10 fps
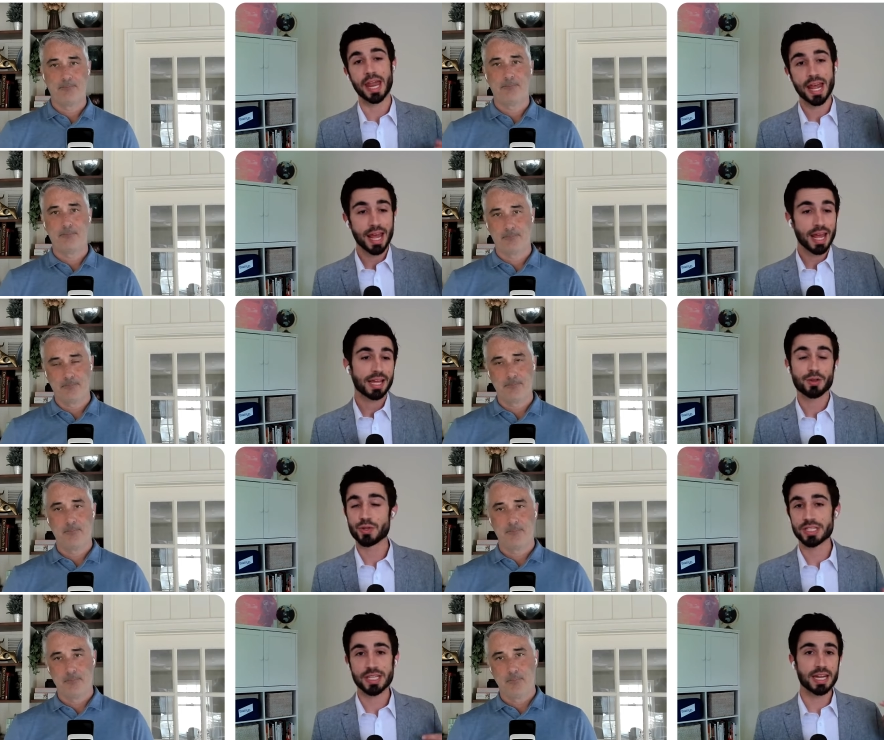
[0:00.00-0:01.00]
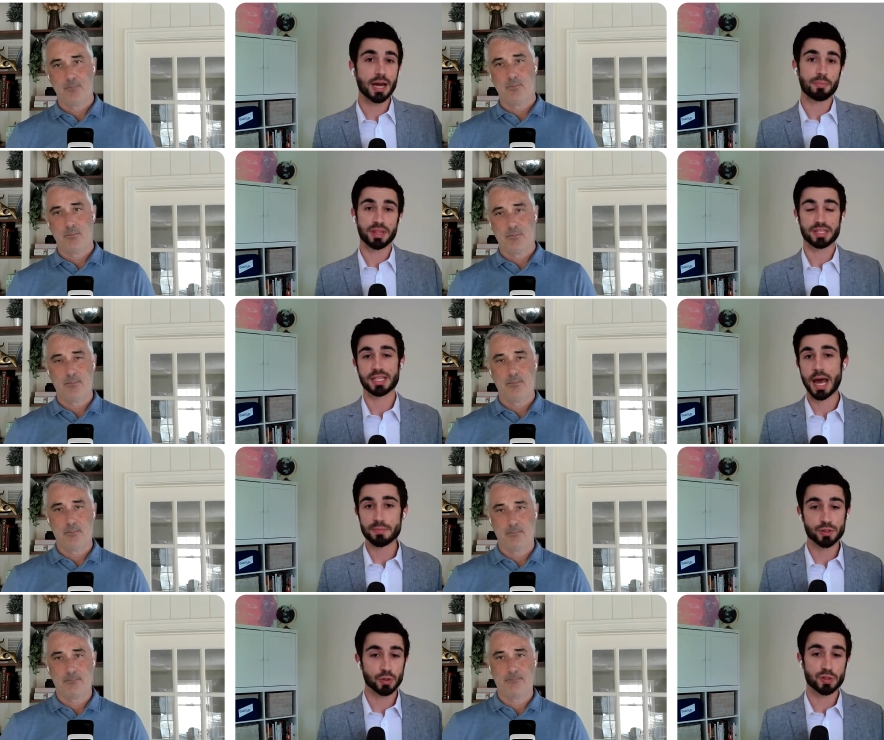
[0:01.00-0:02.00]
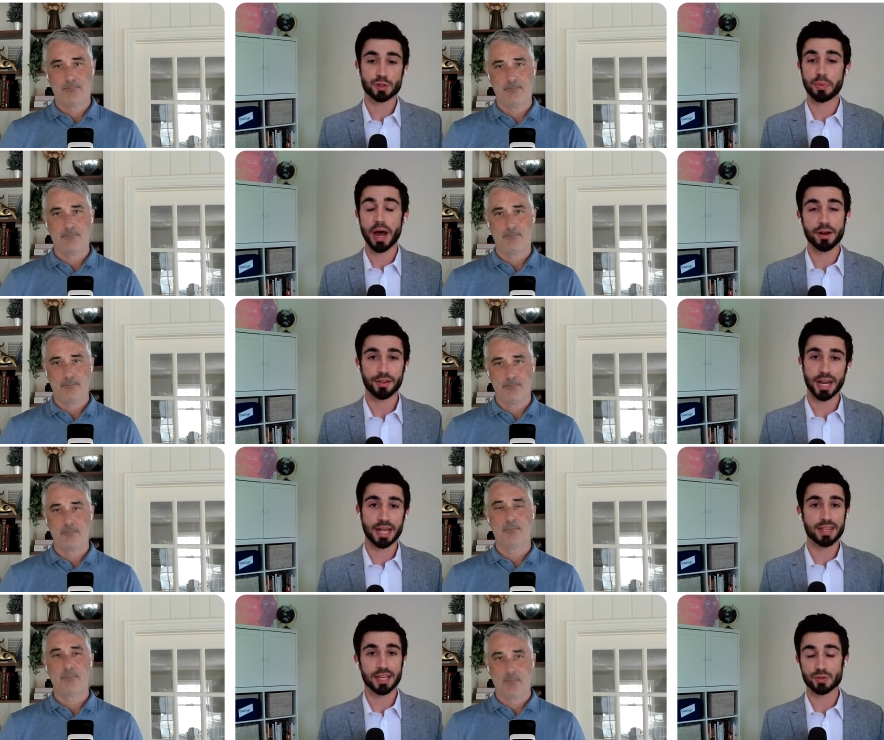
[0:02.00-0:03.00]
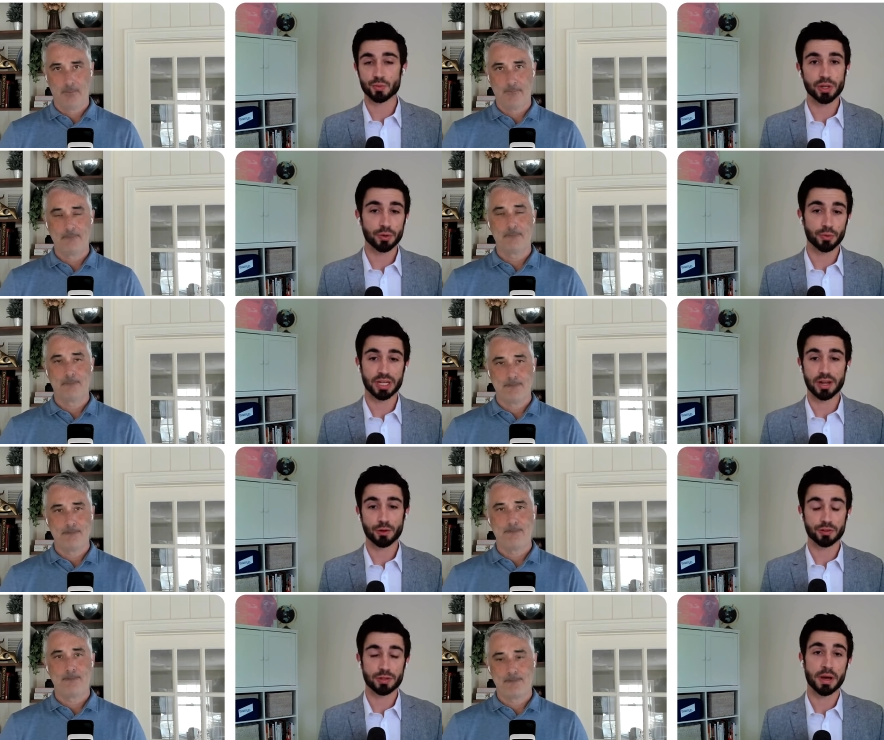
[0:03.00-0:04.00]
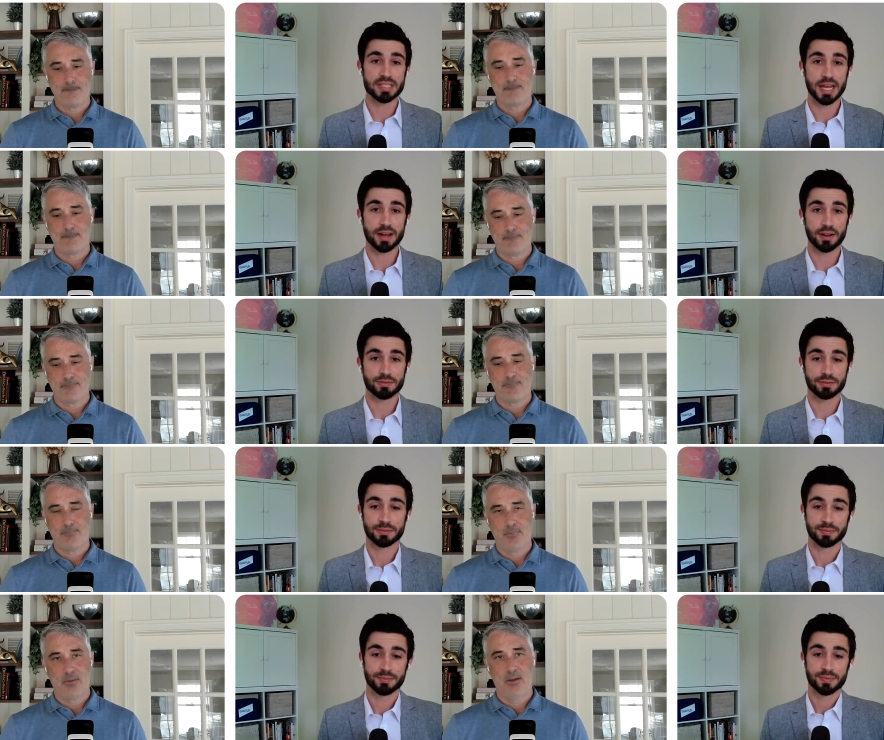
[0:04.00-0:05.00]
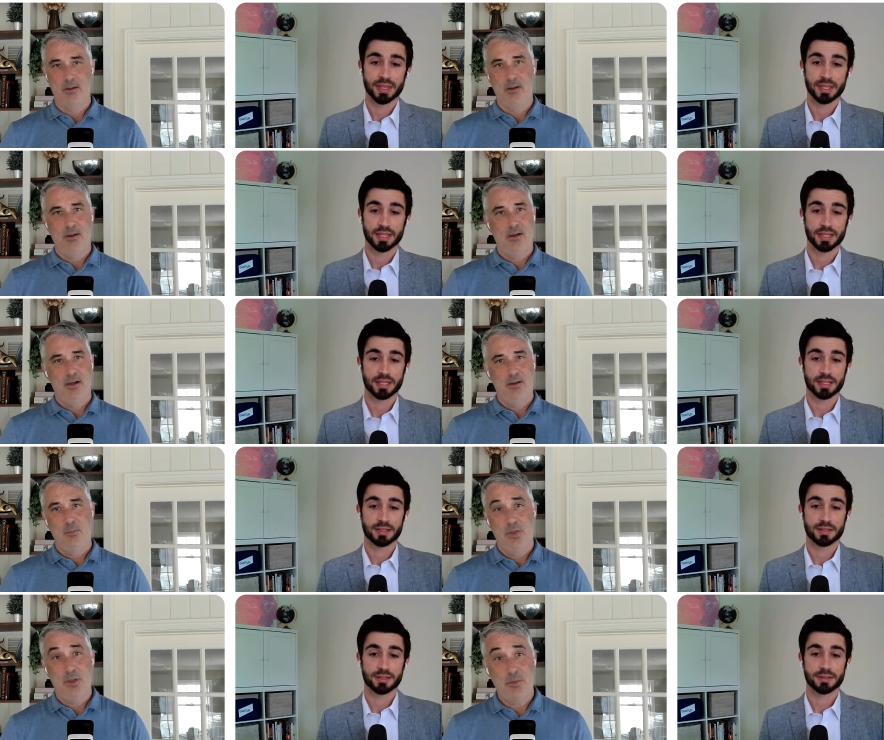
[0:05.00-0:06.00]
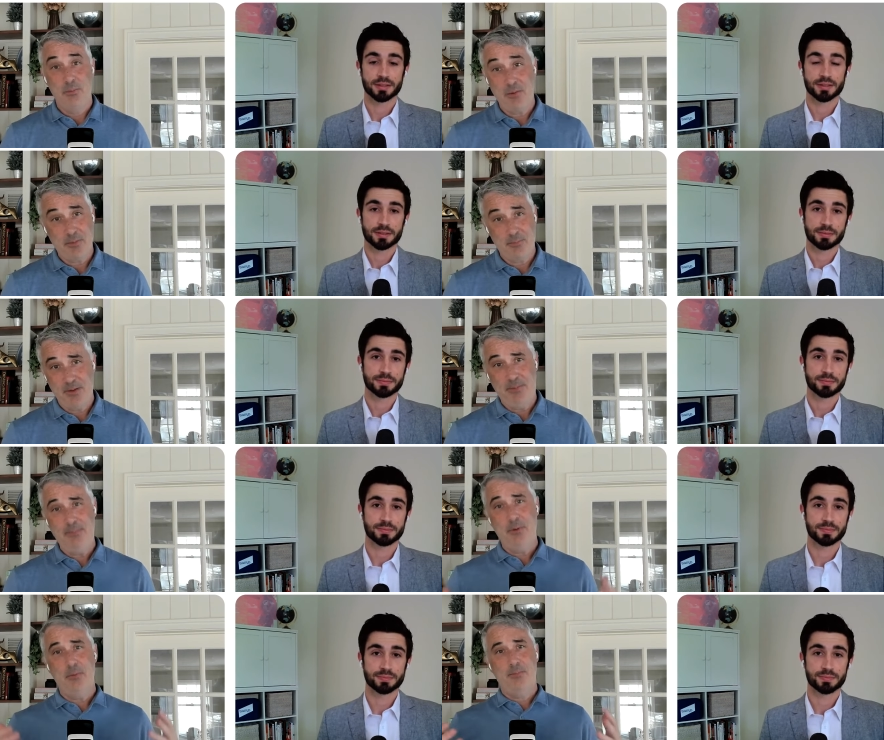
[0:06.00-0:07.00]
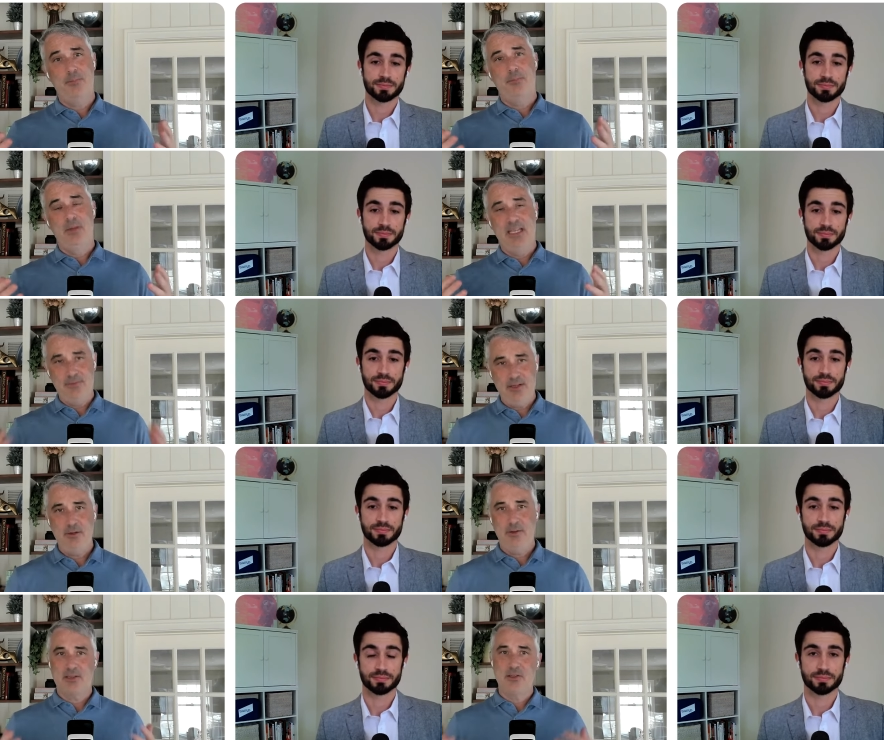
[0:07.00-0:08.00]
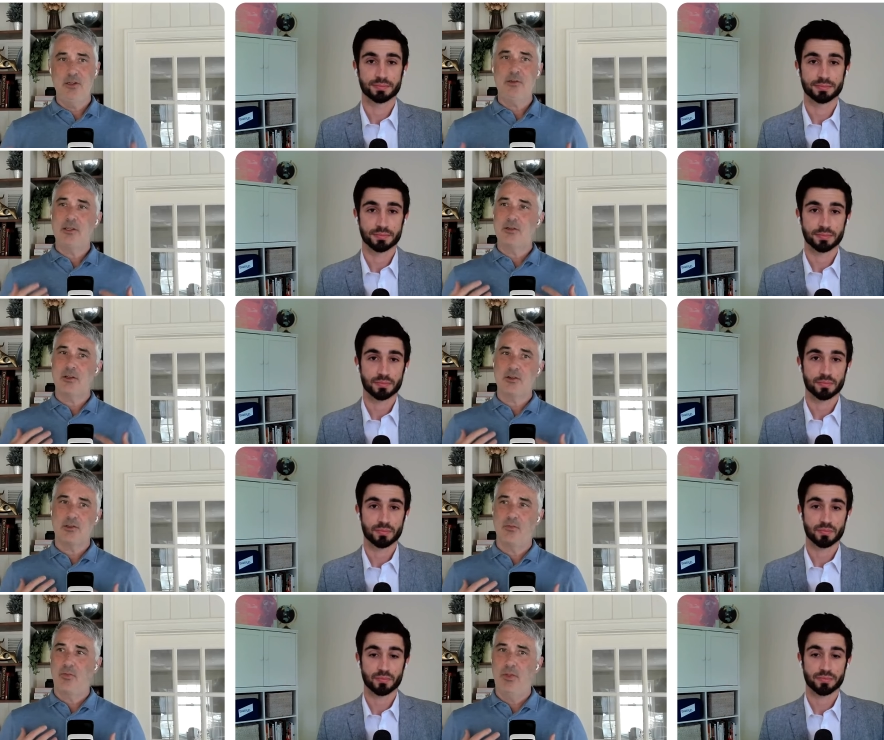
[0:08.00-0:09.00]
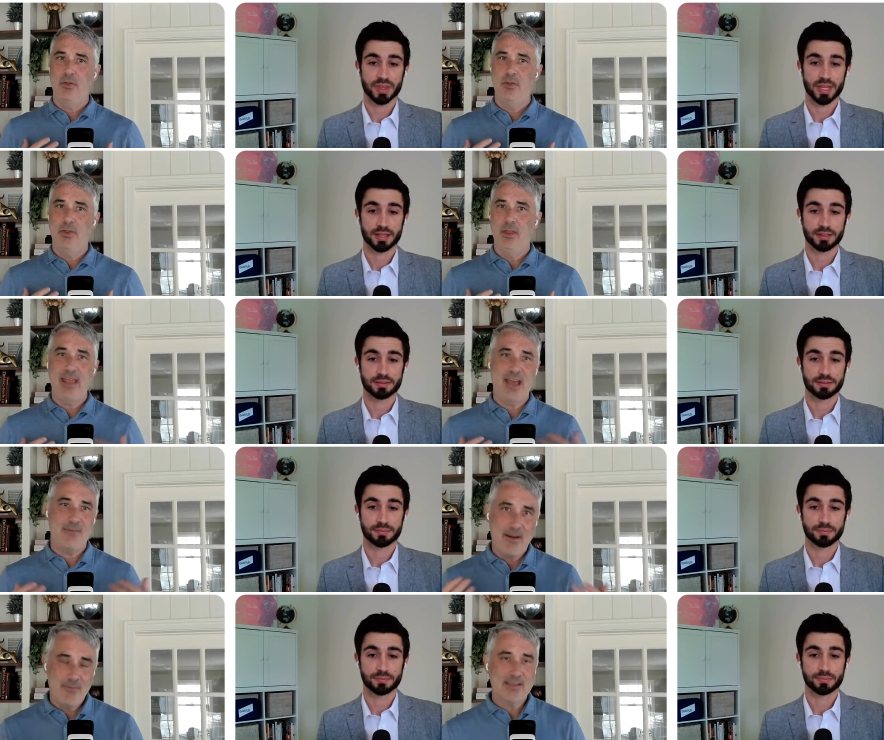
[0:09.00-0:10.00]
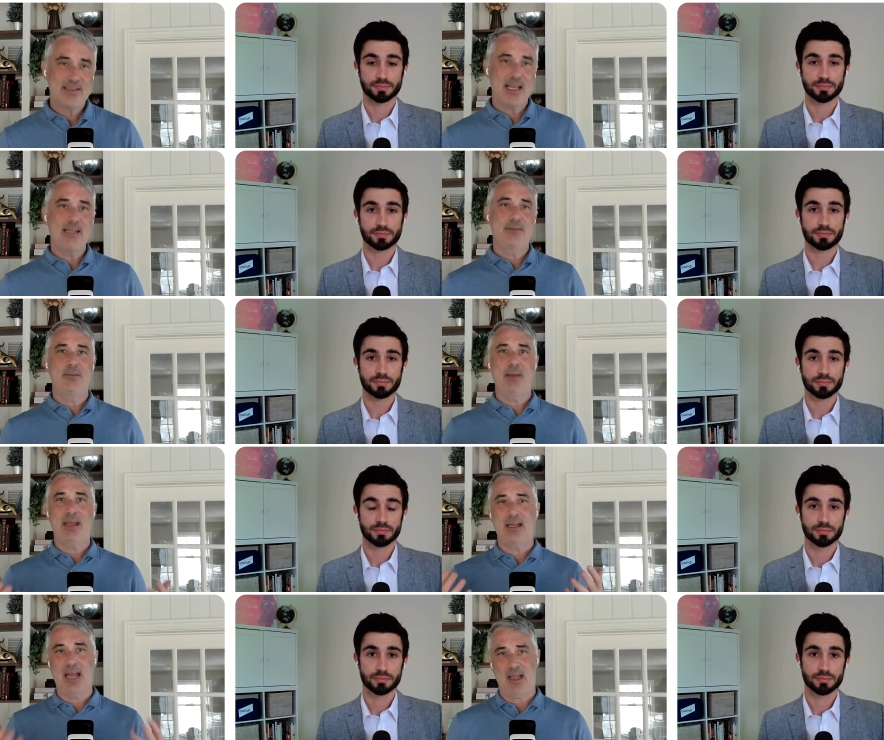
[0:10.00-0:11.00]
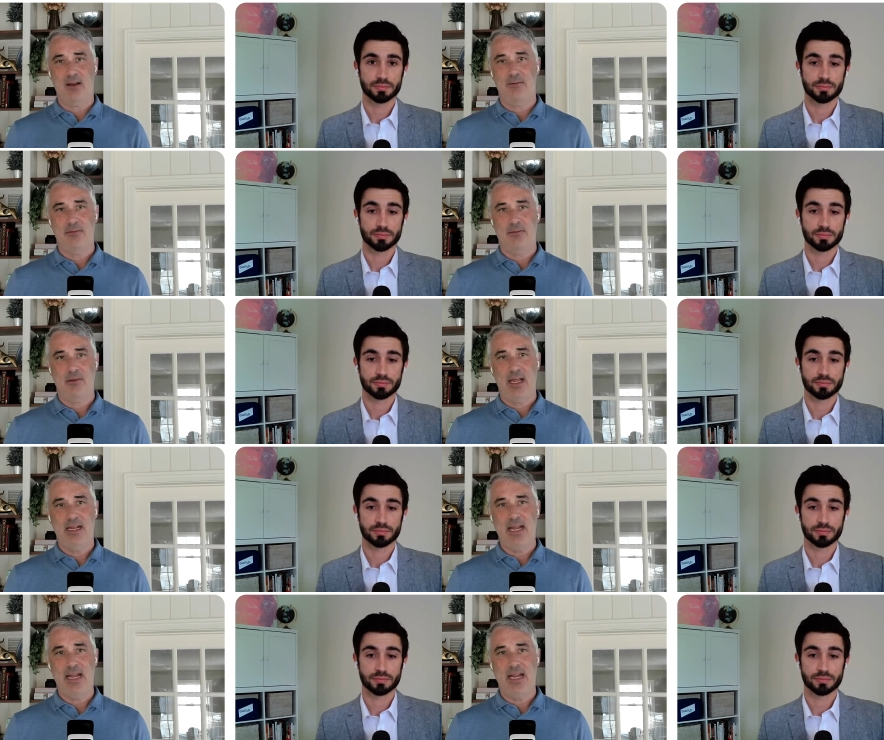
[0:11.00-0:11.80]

Speaker 1: it you just end up in this absolute spiral that i think is really really difficult to bust out of
Speaker 2: the the, the people giving you this news there's they have every incentive to make it negative and,